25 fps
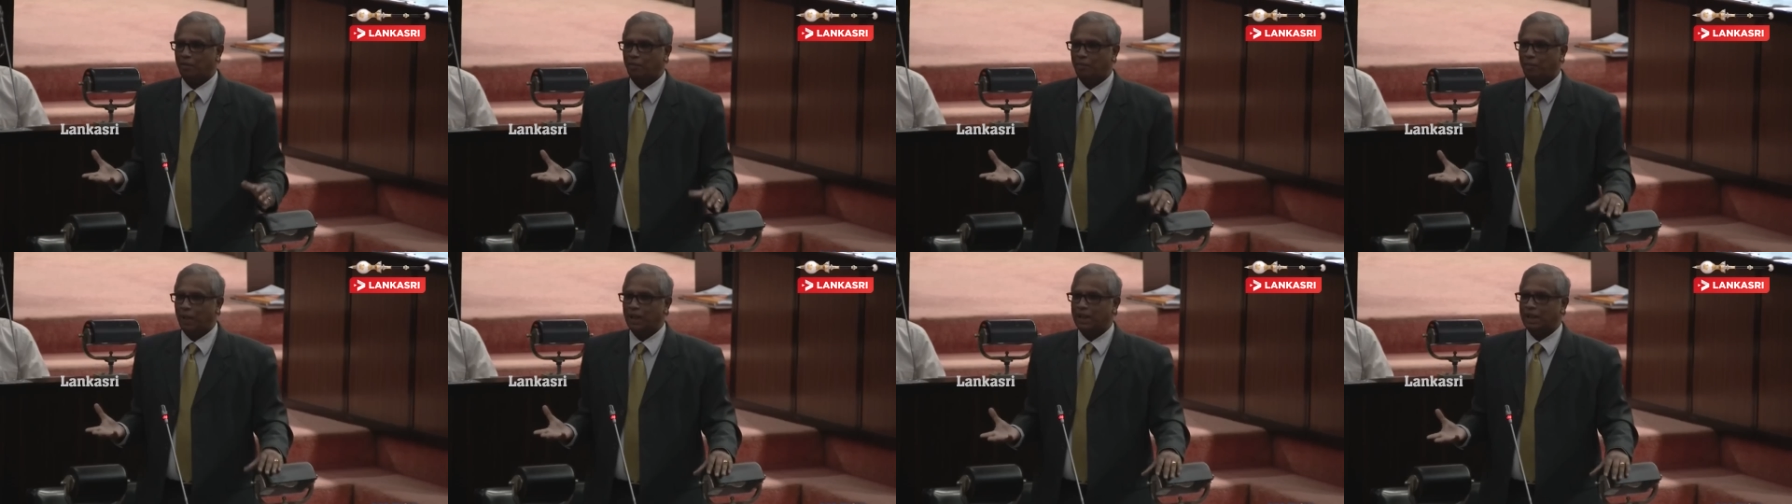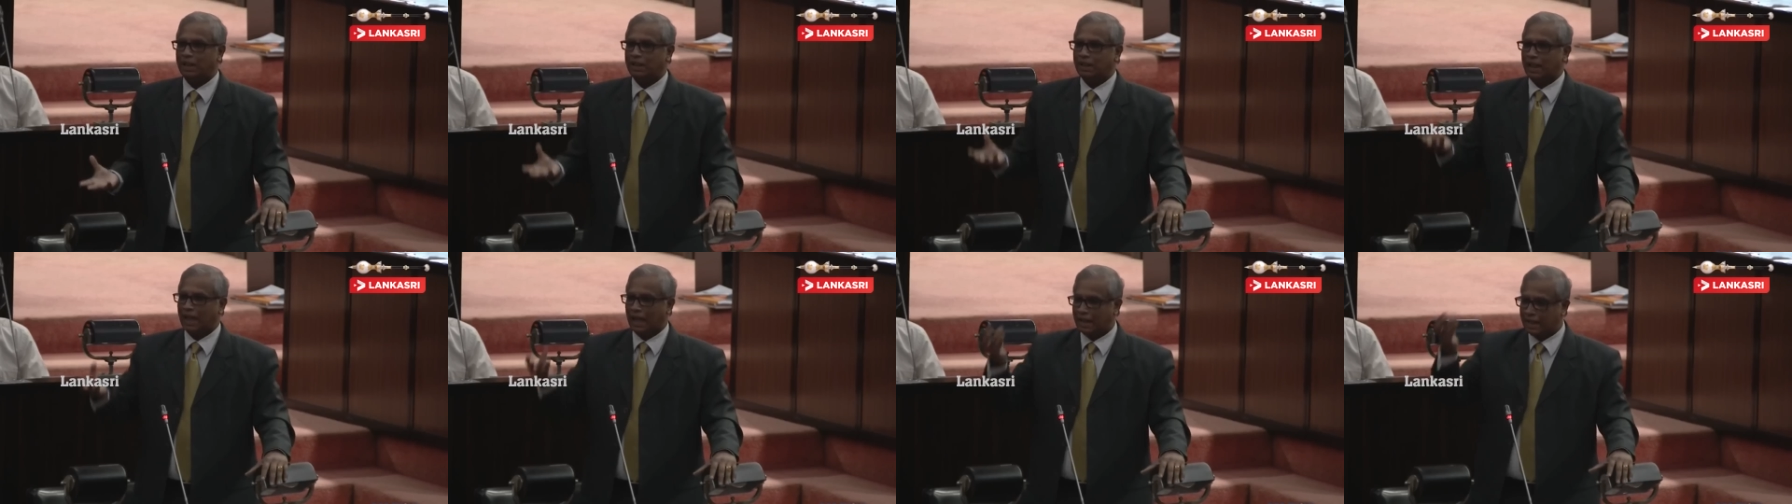but
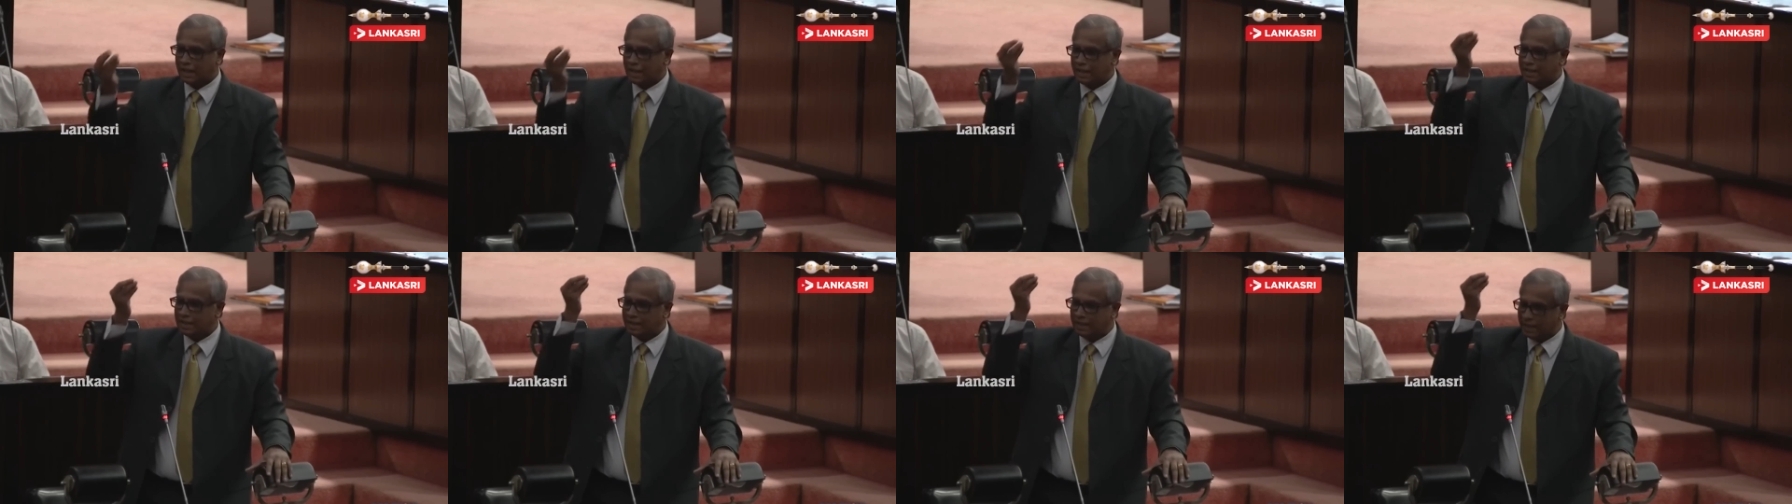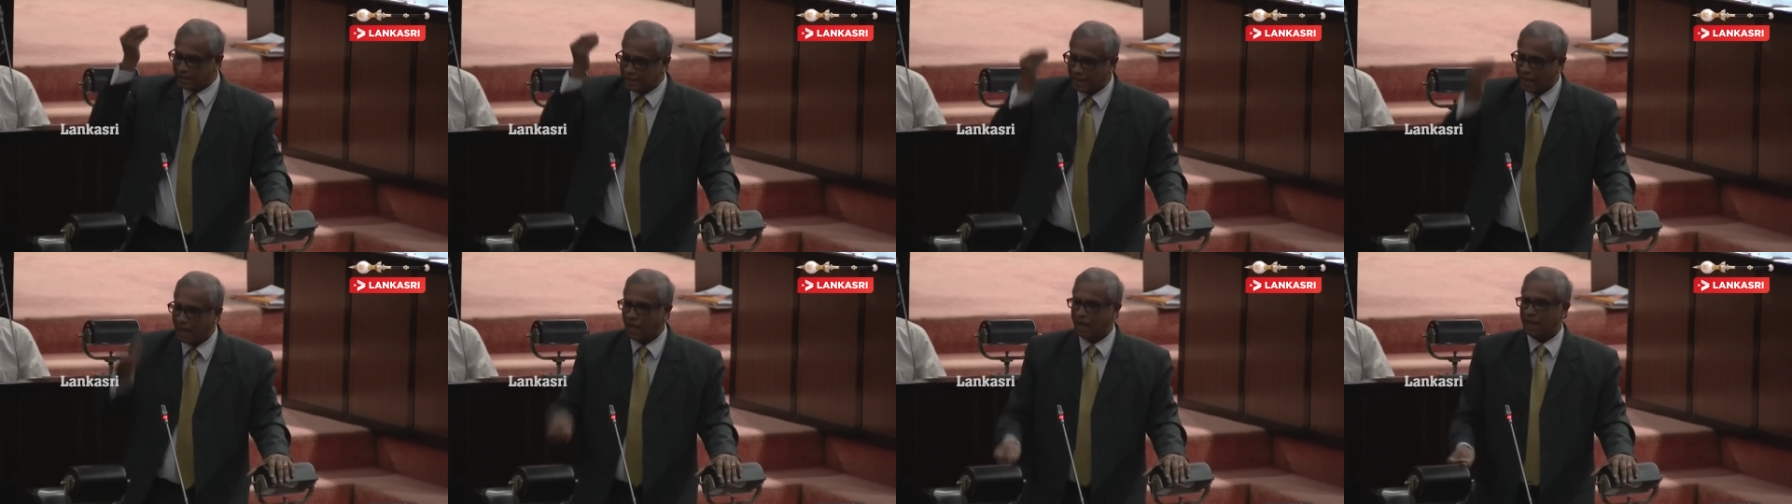that is
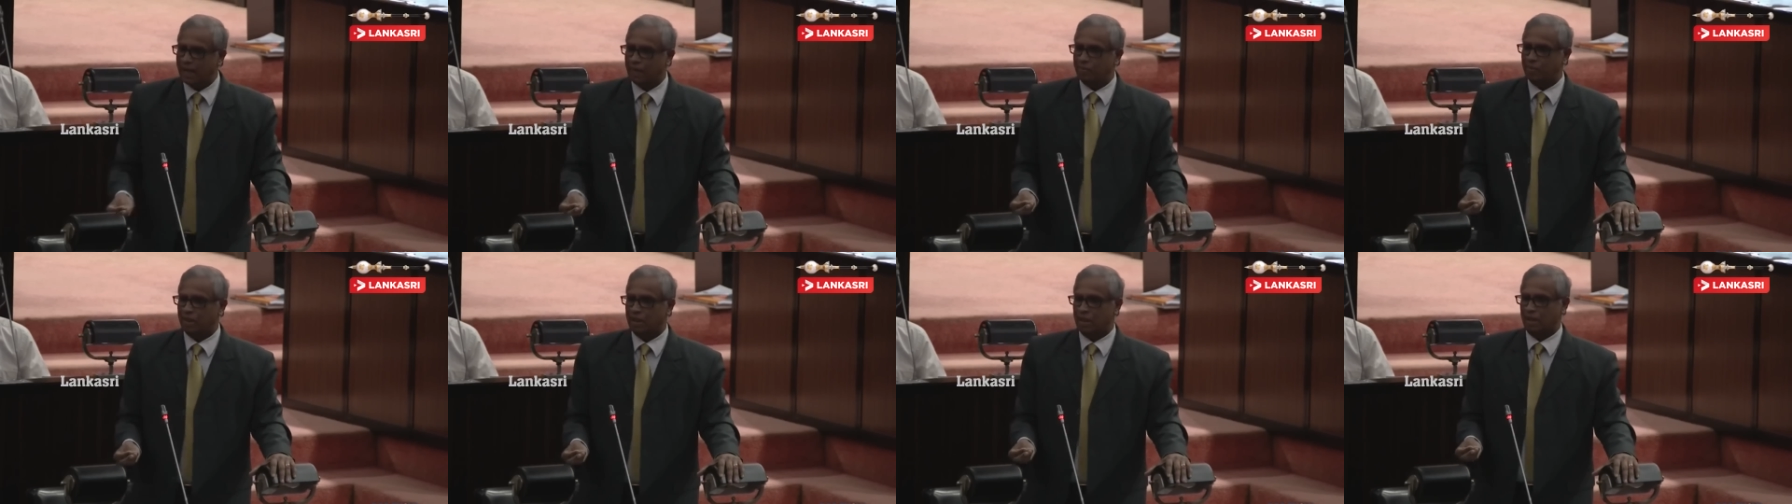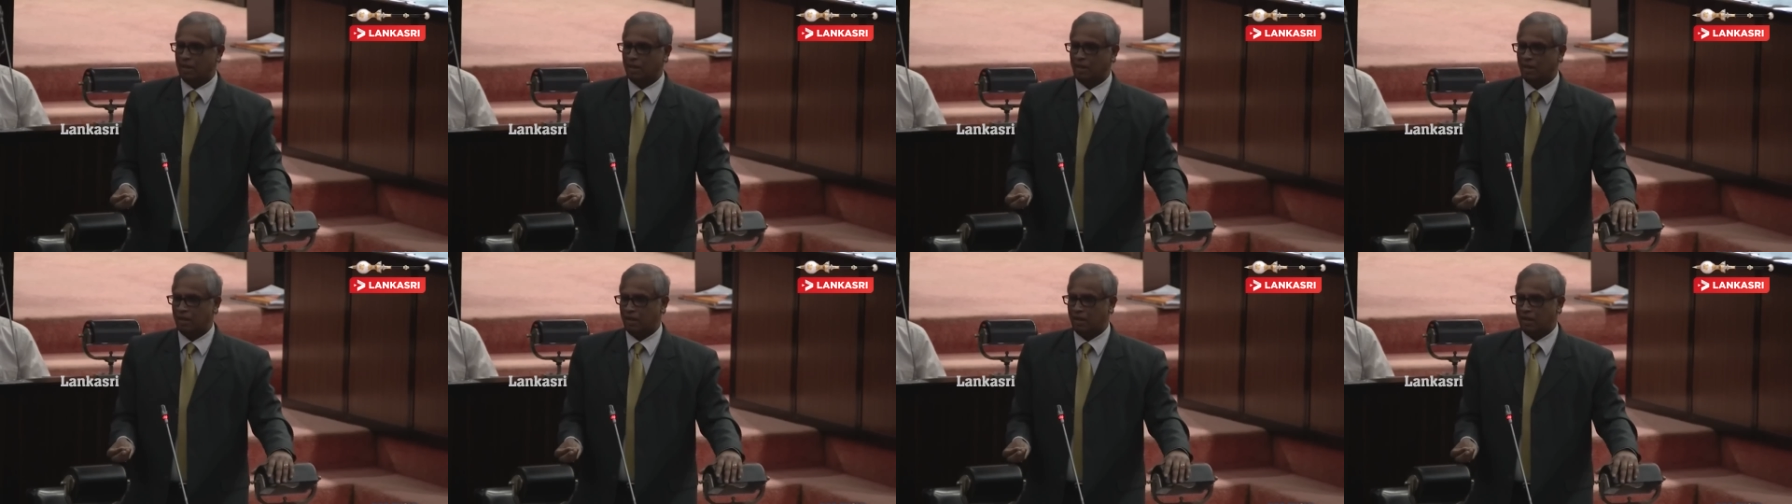desirable.